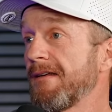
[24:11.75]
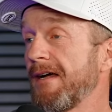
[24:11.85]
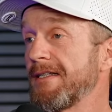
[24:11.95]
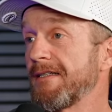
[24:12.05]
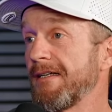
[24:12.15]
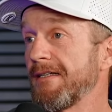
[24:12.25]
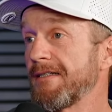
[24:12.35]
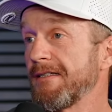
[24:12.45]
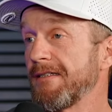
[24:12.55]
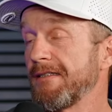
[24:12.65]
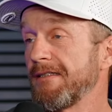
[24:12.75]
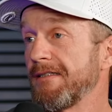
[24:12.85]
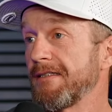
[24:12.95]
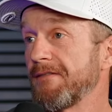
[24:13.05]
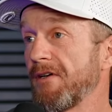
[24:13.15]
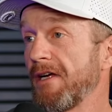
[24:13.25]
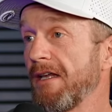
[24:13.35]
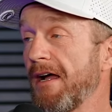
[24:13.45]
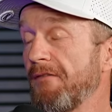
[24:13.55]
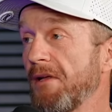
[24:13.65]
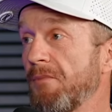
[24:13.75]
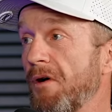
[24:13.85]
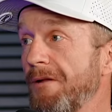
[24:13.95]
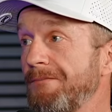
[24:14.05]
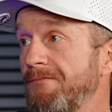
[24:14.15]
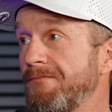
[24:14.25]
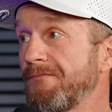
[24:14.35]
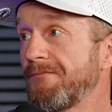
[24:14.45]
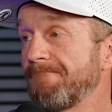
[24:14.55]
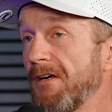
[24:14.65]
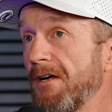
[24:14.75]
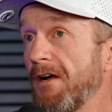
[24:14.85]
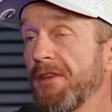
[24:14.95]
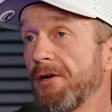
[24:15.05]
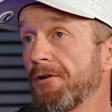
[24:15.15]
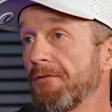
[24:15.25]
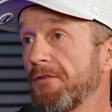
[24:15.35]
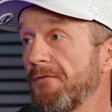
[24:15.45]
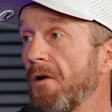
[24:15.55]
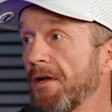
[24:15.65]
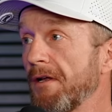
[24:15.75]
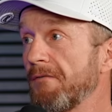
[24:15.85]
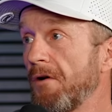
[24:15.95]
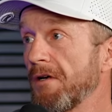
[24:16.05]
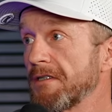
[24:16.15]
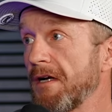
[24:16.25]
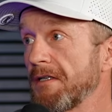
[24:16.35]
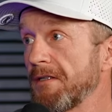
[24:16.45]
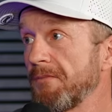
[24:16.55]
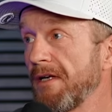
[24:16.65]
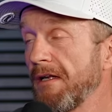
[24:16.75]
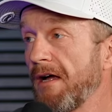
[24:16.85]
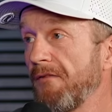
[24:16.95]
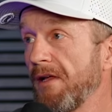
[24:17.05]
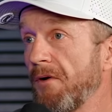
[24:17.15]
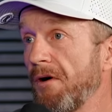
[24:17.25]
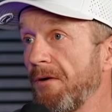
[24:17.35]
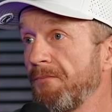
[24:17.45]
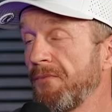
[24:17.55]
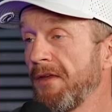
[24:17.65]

I'd say it's a it's a very lively ball uh, on the order of the Vulcan. Vulcan's also a pretty lively ball.